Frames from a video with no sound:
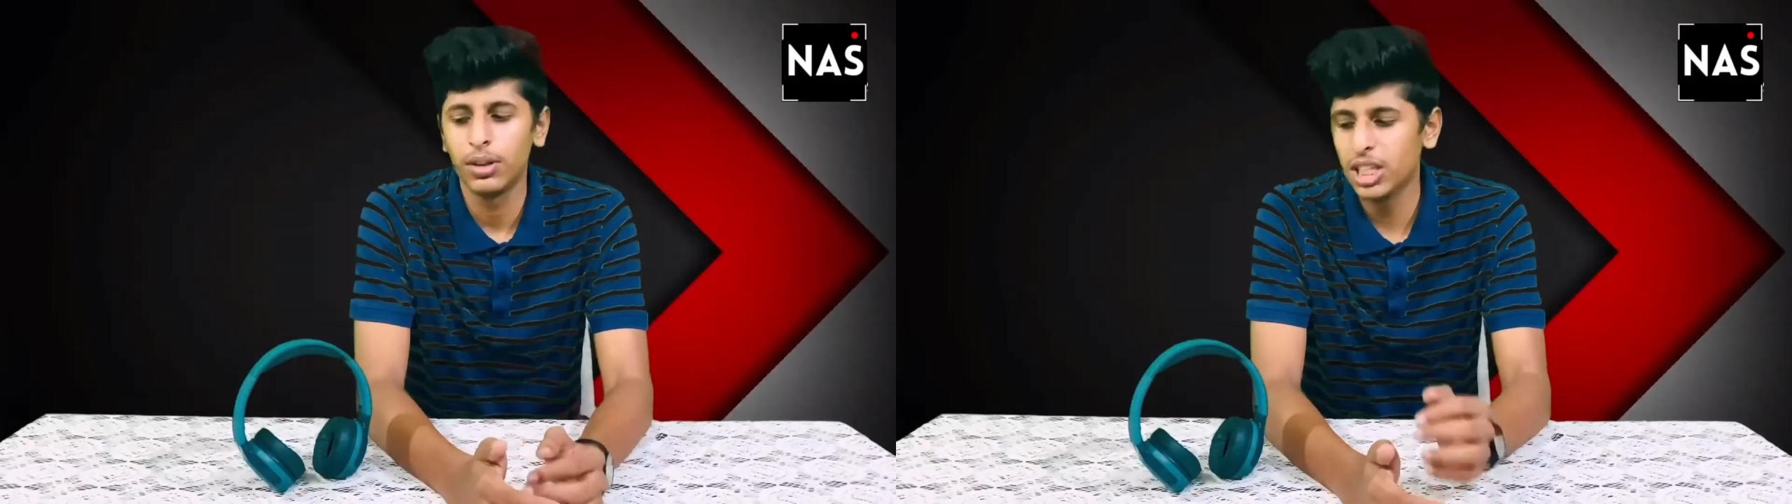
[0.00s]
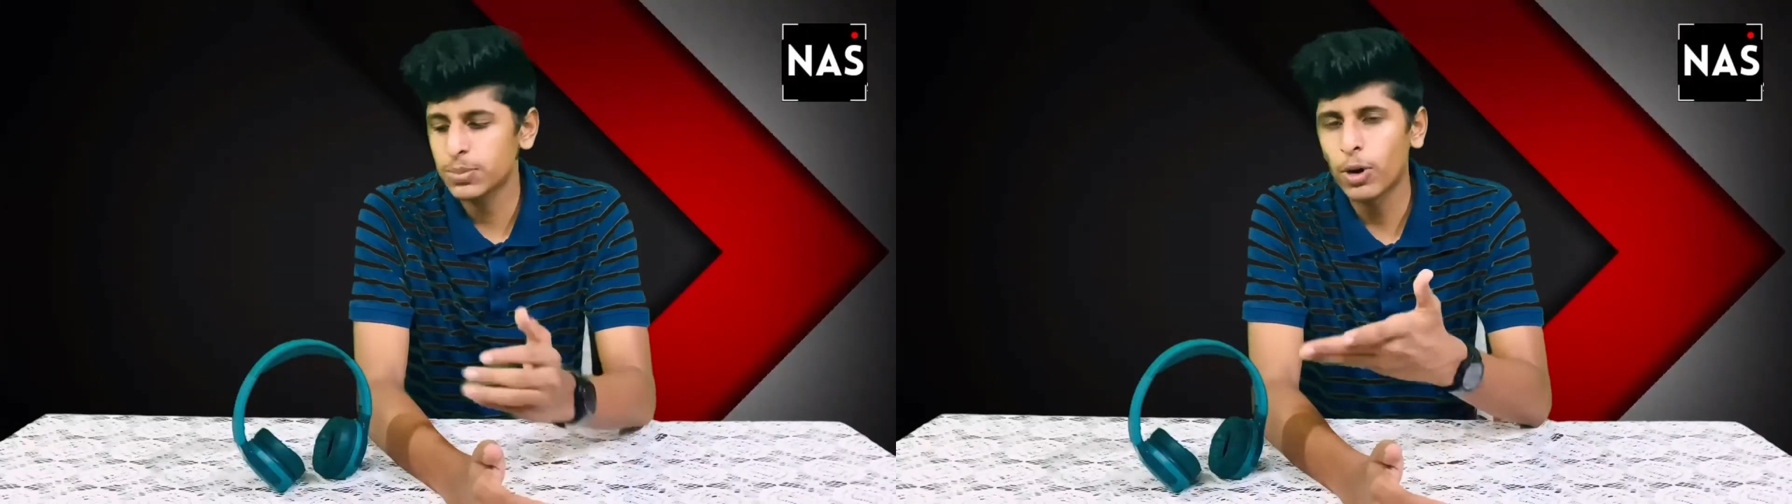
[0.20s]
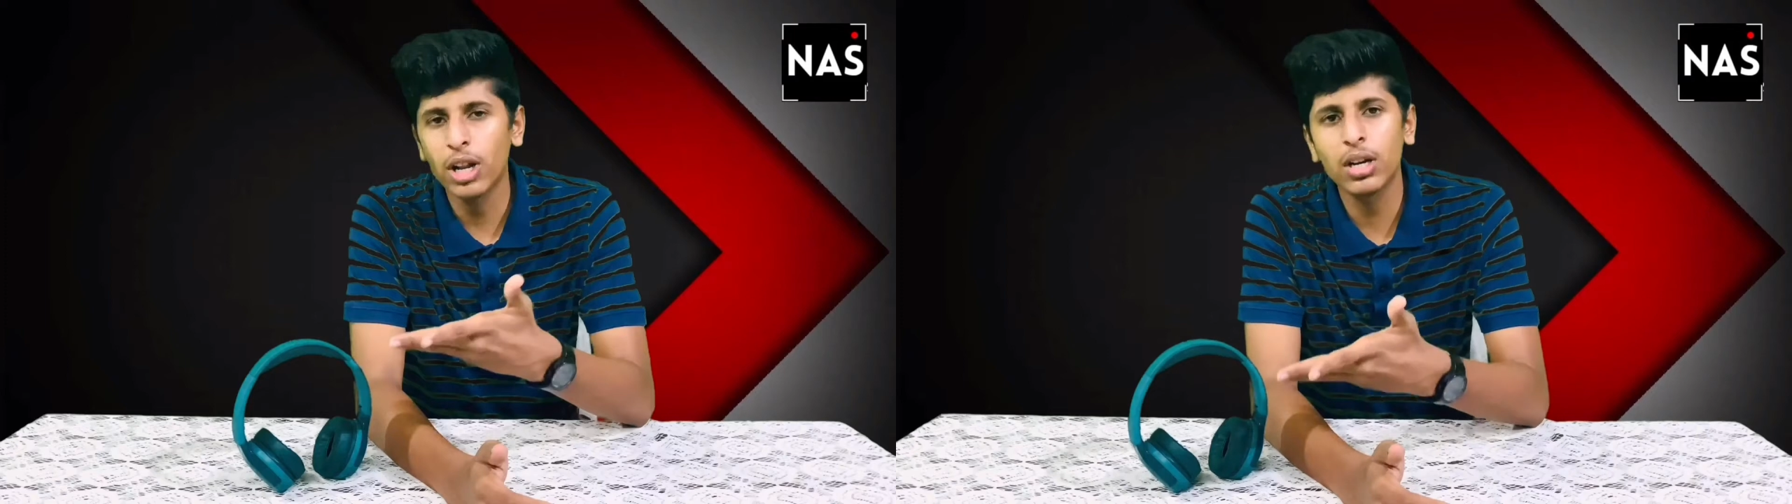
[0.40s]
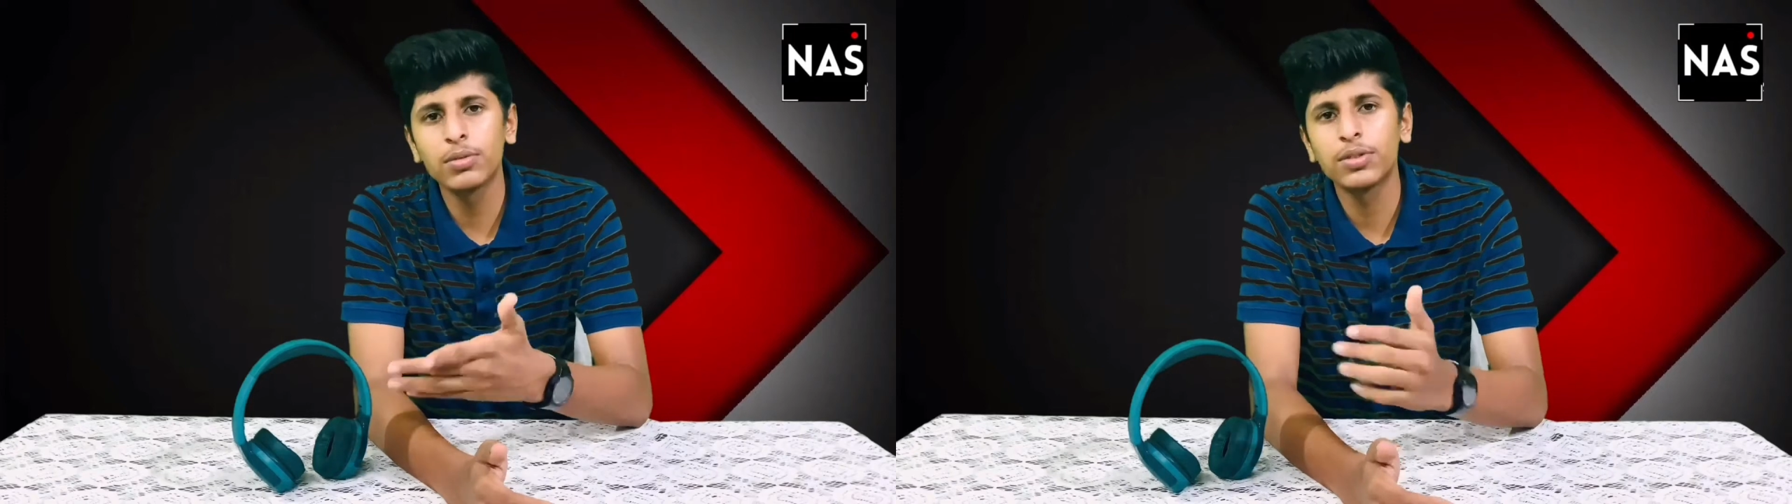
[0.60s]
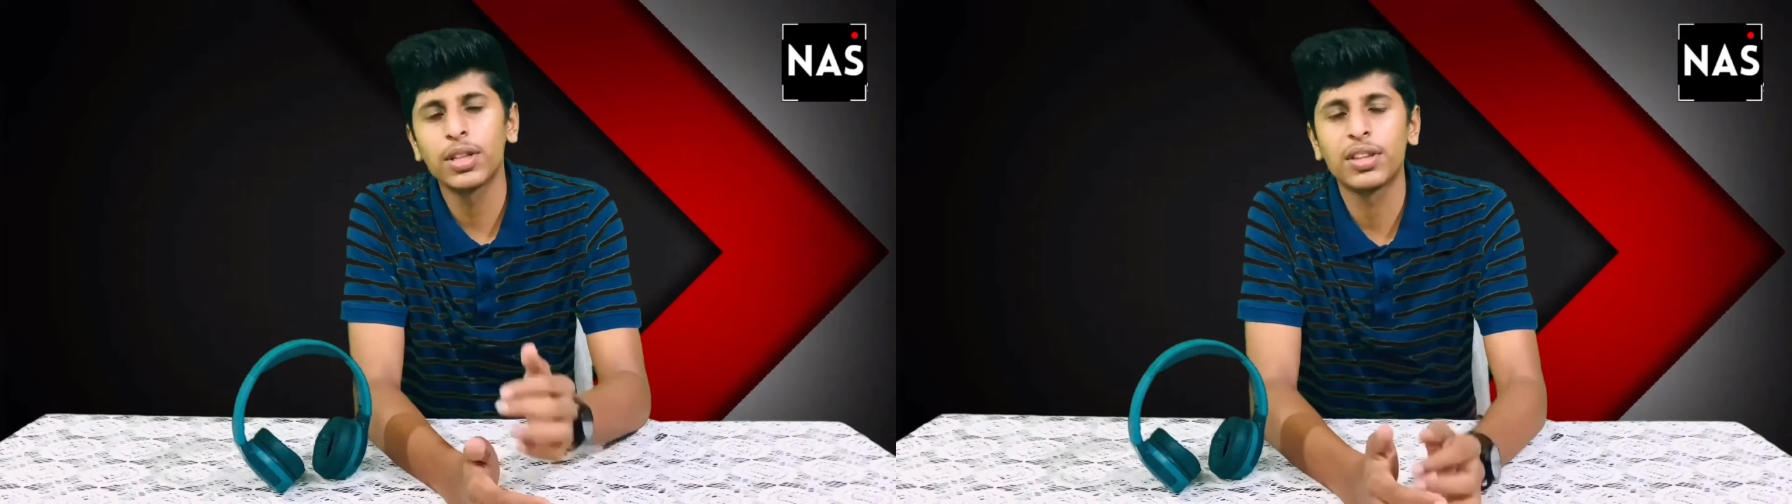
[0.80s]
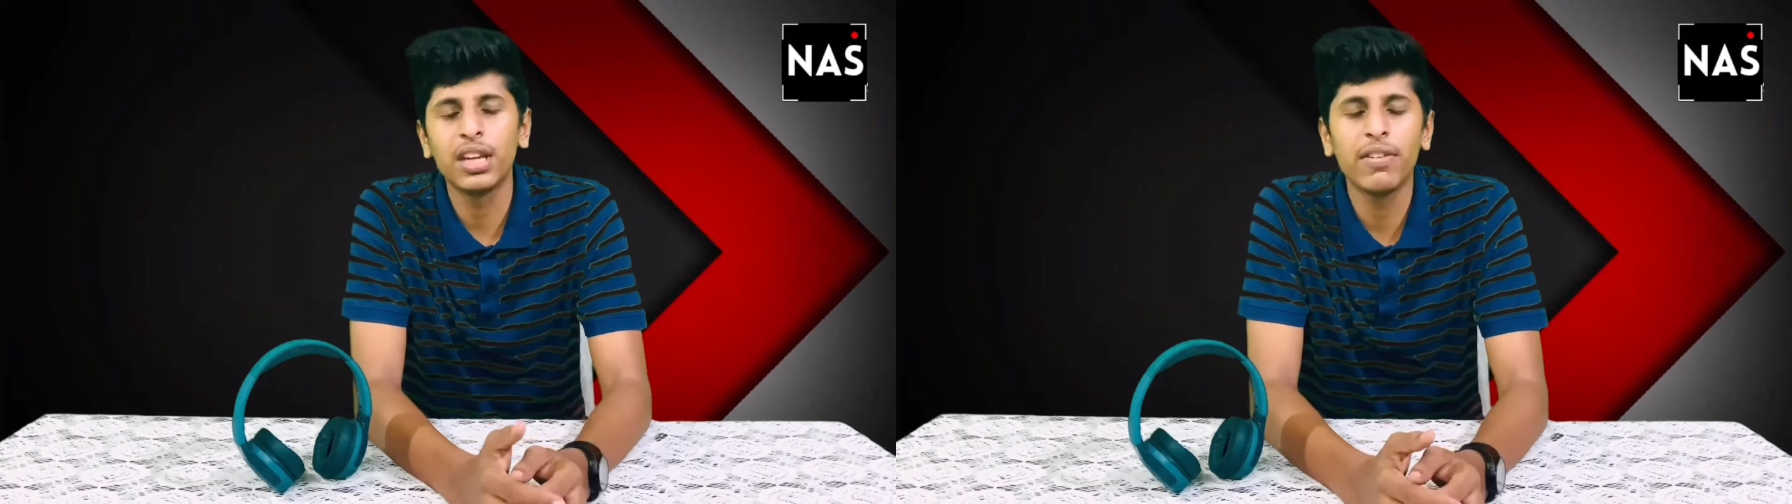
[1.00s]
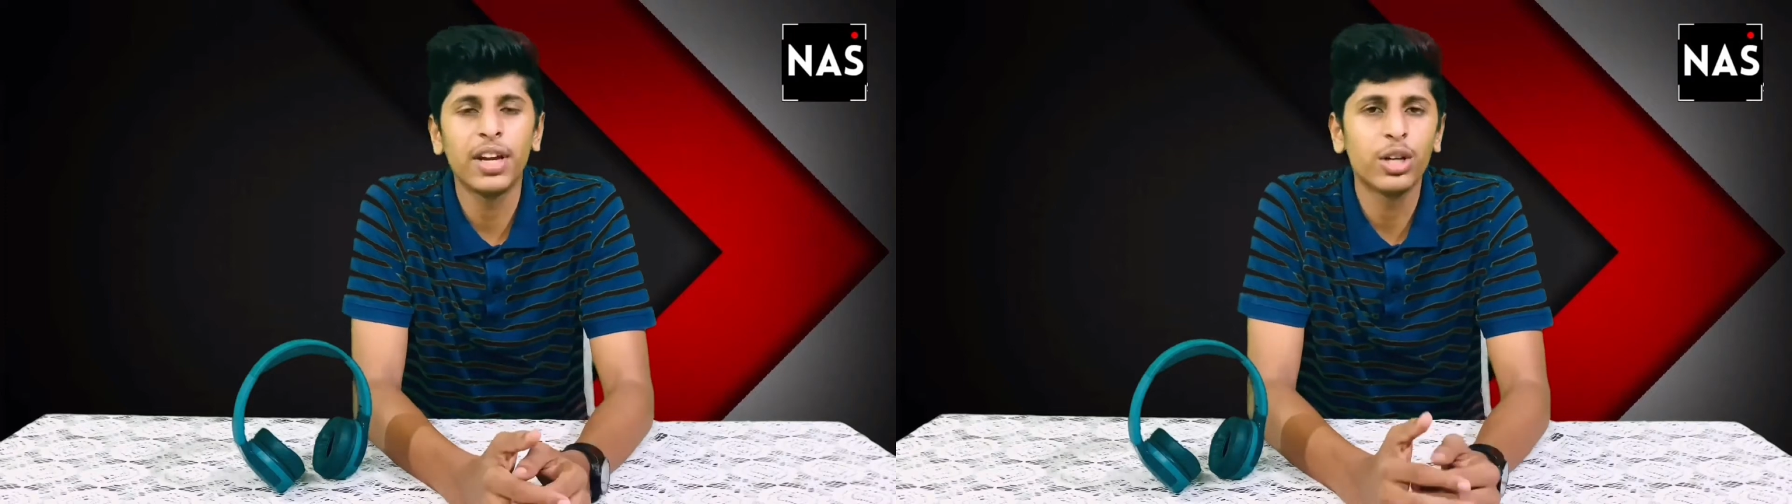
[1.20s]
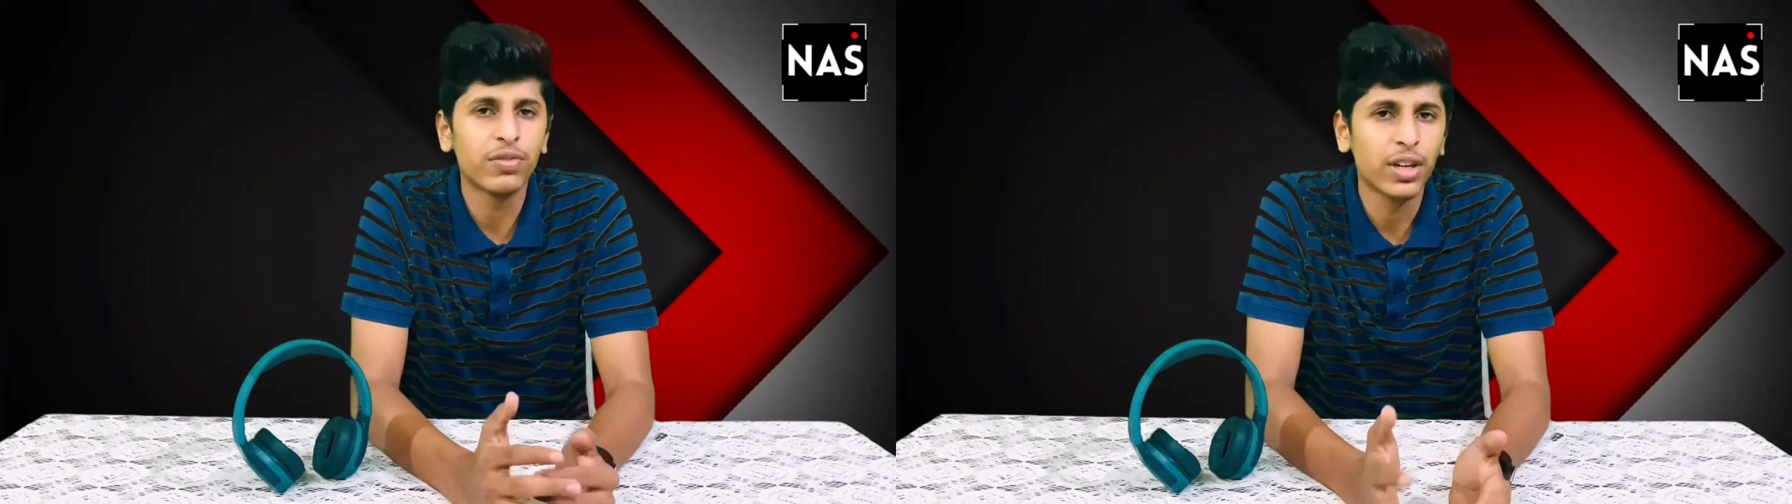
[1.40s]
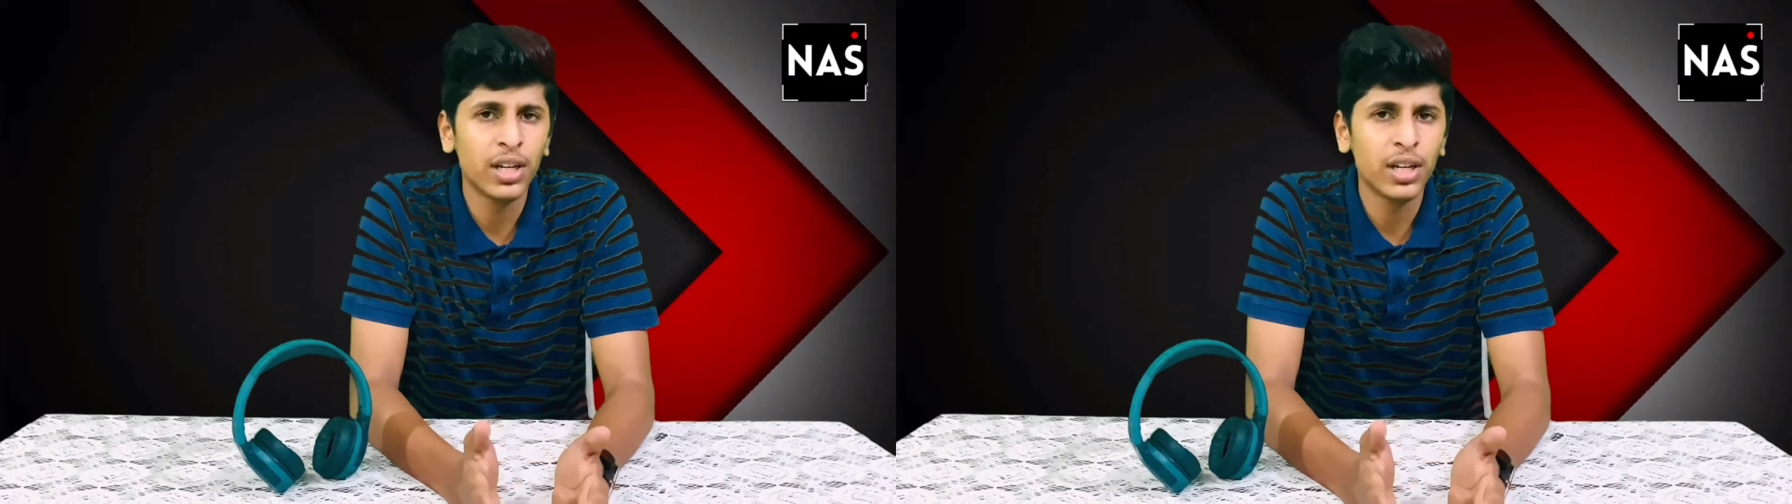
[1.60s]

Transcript: This model comes with a 3 variant of